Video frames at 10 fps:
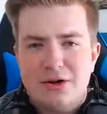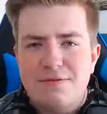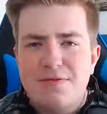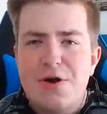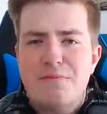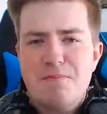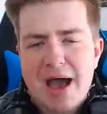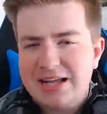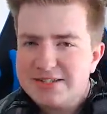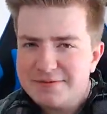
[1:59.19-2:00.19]
for a
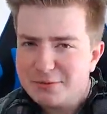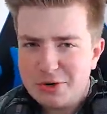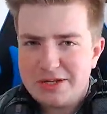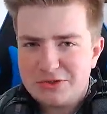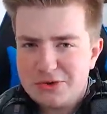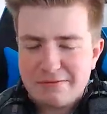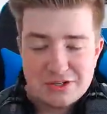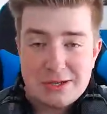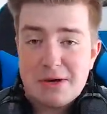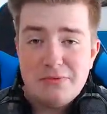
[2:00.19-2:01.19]
massive green screen. For
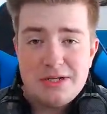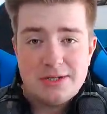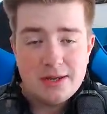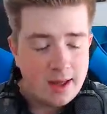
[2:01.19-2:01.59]
some odd reason,